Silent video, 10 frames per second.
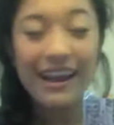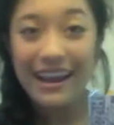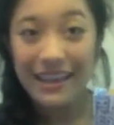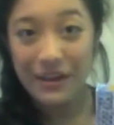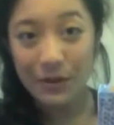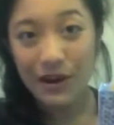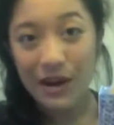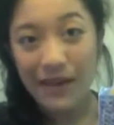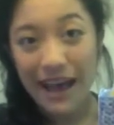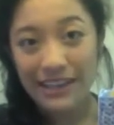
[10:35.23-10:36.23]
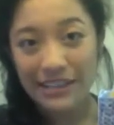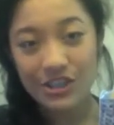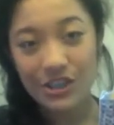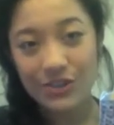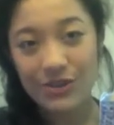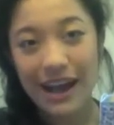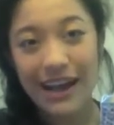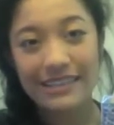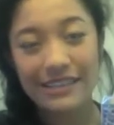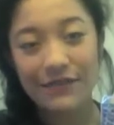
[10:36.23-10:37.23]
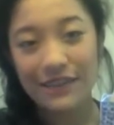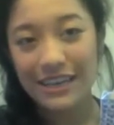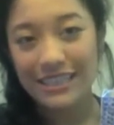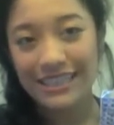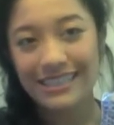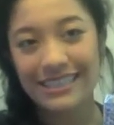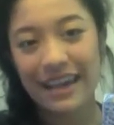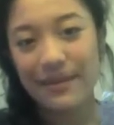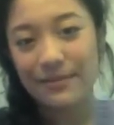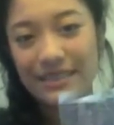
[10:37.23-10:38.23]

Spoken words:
and then I'll be right back to show you guys the finishing steps.